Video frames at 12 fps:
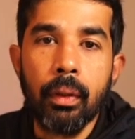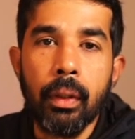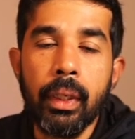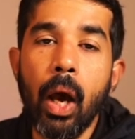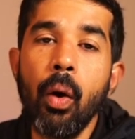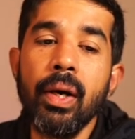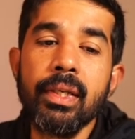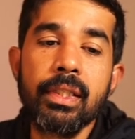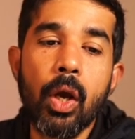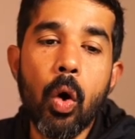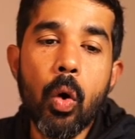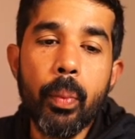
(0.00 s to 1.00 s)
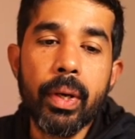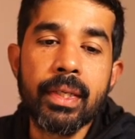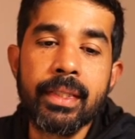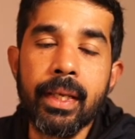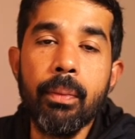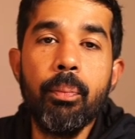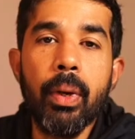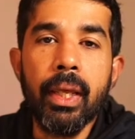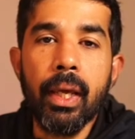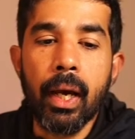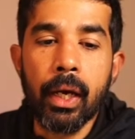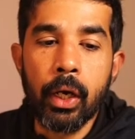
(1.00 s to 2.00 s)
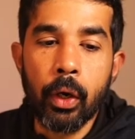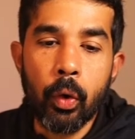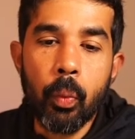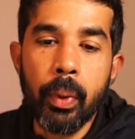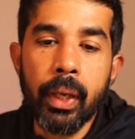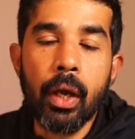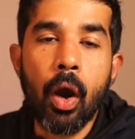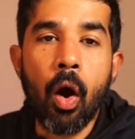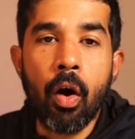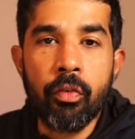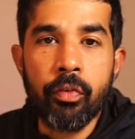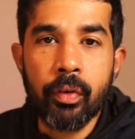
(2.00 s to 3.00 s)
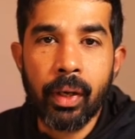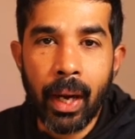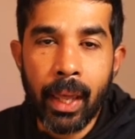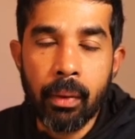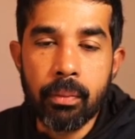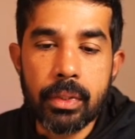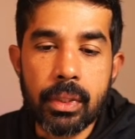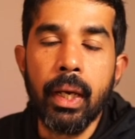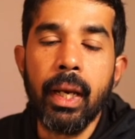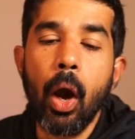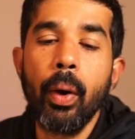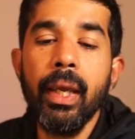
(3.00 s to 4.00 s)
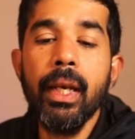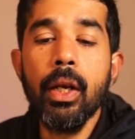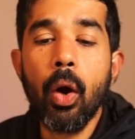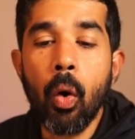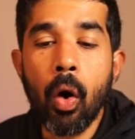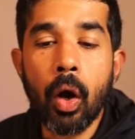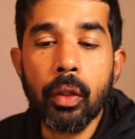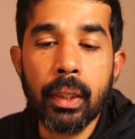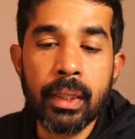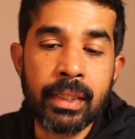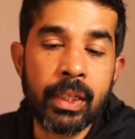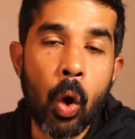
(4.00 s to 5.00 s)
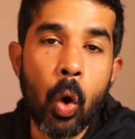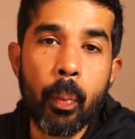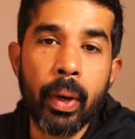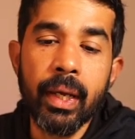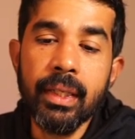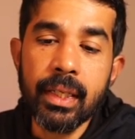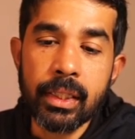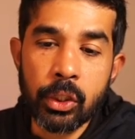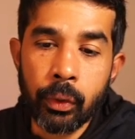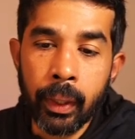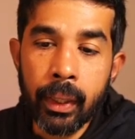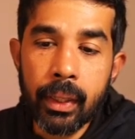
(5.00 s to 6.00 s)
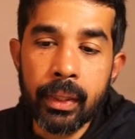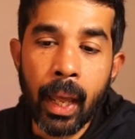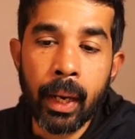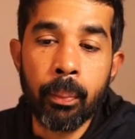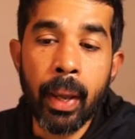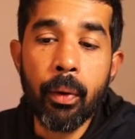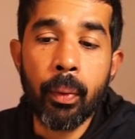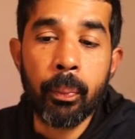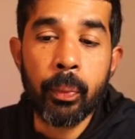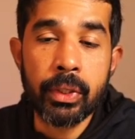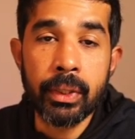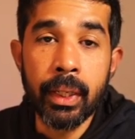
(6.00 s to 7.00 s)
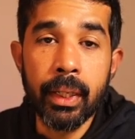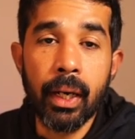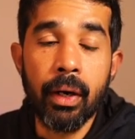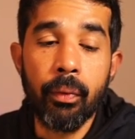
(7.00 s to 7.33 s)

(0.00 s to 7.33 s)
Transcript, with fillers: Now, a scope is simply a grouping of claims. Now, in OAuth, a scope is a string that may represent a